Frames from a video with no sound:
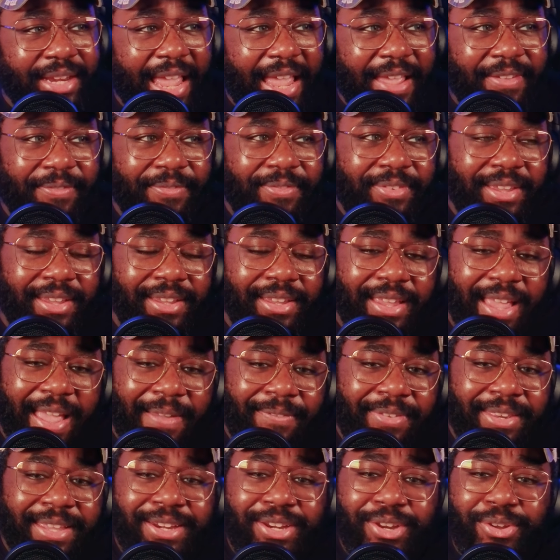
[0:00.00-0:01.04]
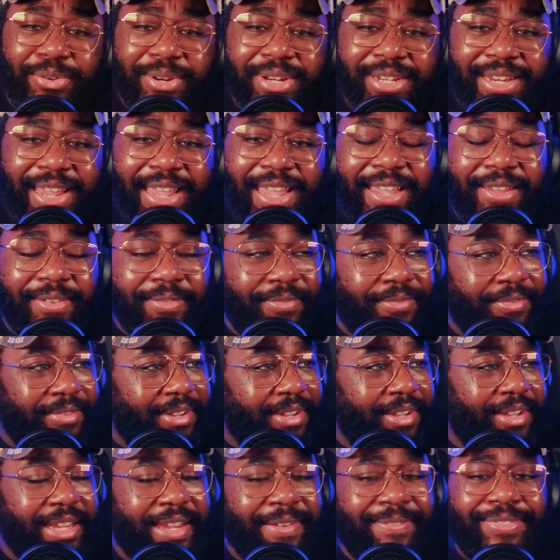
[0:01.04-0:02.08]
Have like Avelino and Dave.
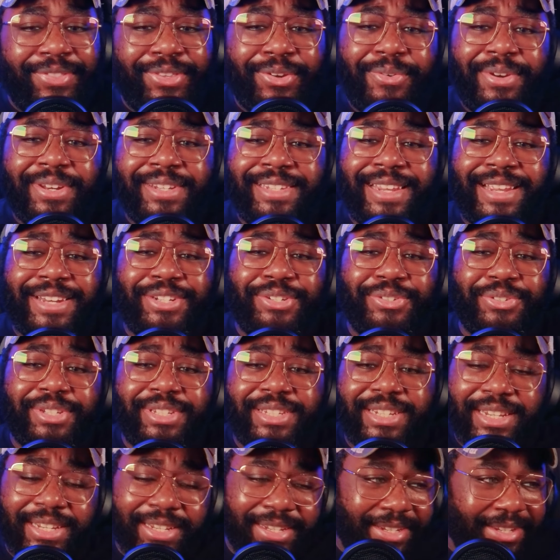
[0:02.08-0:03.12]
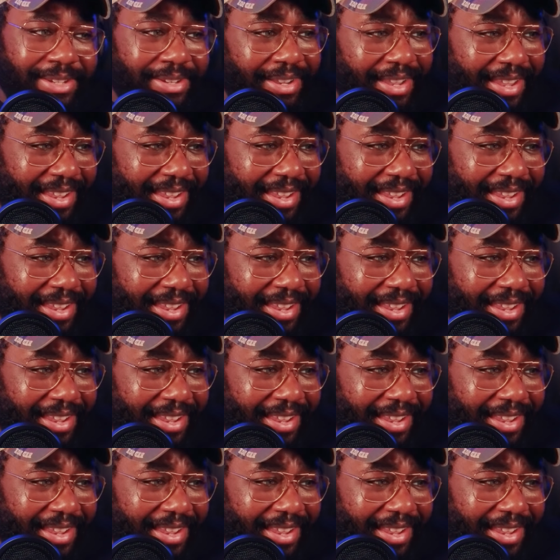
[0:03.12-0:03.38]
Even throw in Central Cee.